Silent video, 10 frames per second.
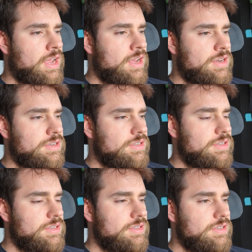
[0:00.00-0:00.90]
and
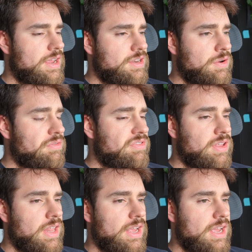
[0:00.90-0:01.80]
I don't
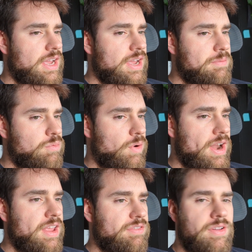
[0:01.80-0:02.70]
feel like I'm
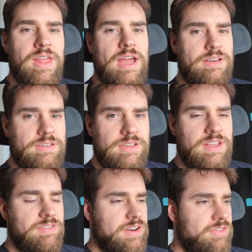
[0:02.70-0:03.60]
ready for that,
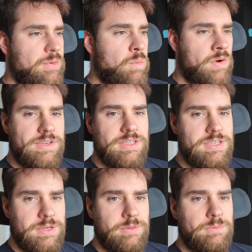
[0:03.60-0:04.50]
even if I
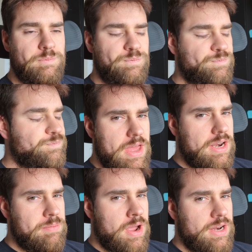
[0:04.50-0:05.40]
wanted to. Keep
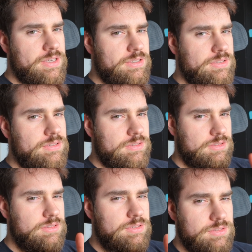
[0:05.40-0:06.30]
that in mind.
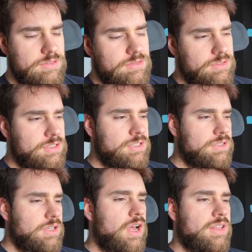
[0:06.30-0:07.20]

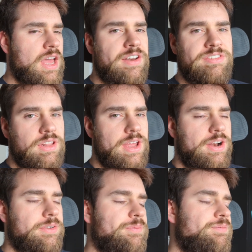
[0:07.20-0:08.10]
Log that for
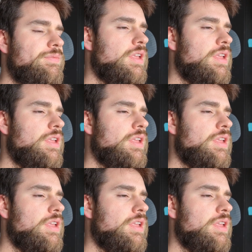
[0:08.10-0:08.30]
later.